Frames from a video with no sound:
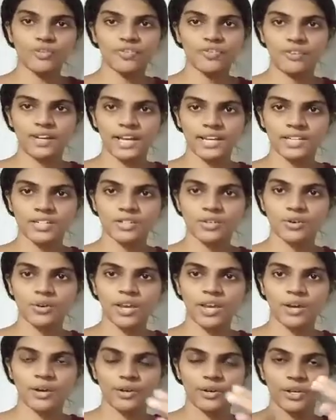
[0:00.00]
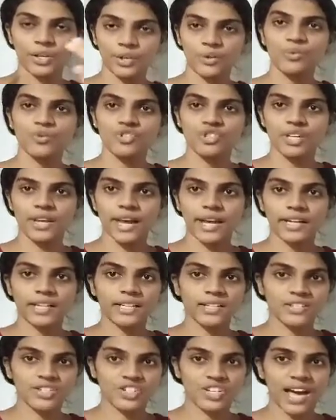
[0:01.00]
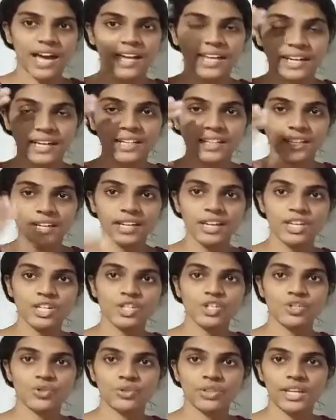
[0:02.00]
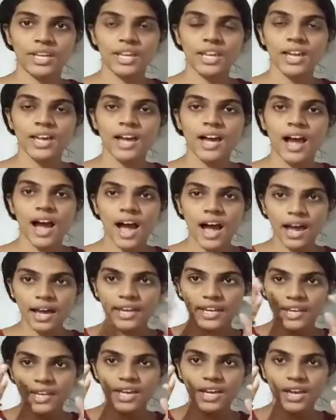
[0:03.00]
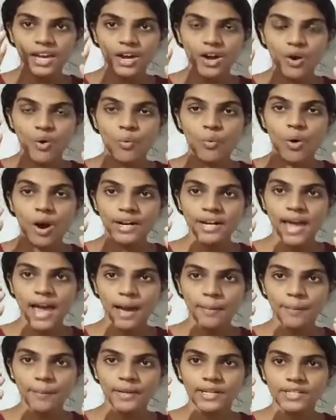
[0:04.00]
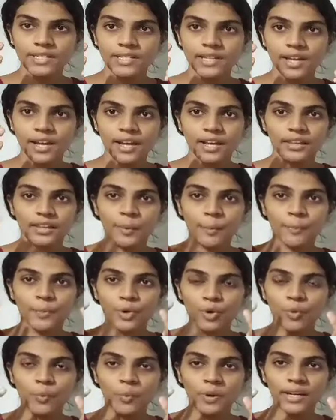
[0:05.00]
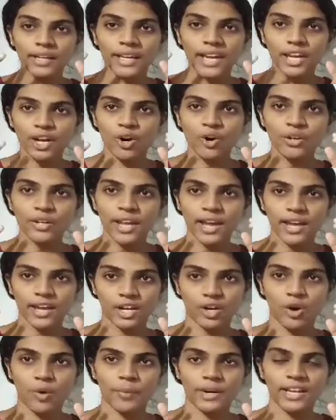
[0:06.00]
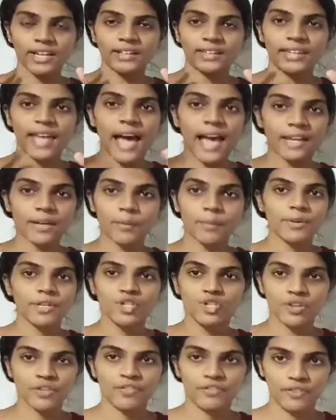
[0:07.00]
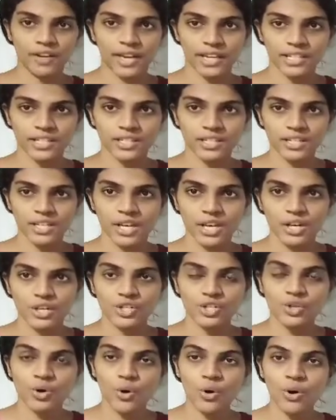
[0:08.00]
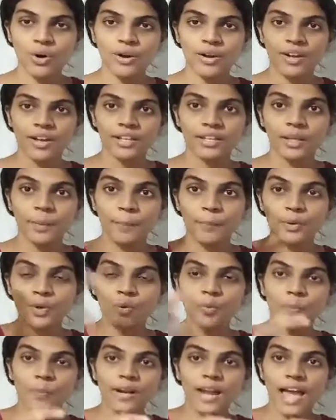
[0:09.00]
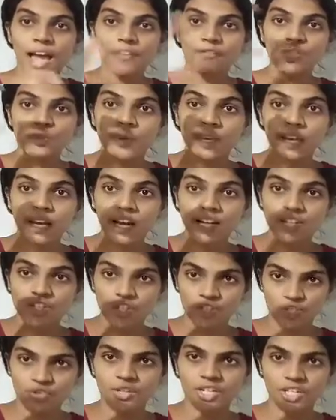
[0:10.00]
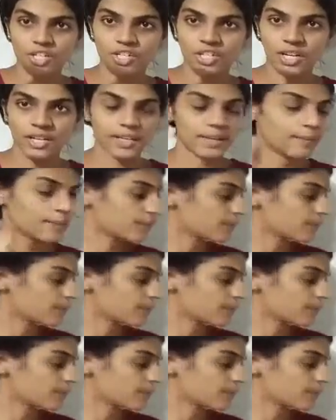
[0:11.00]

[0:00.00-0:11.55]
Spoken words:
of light, okay, a huge light is directing into the eye, what happens? The pupil cannot accommodate that much of light. So the pupil have to be constricted.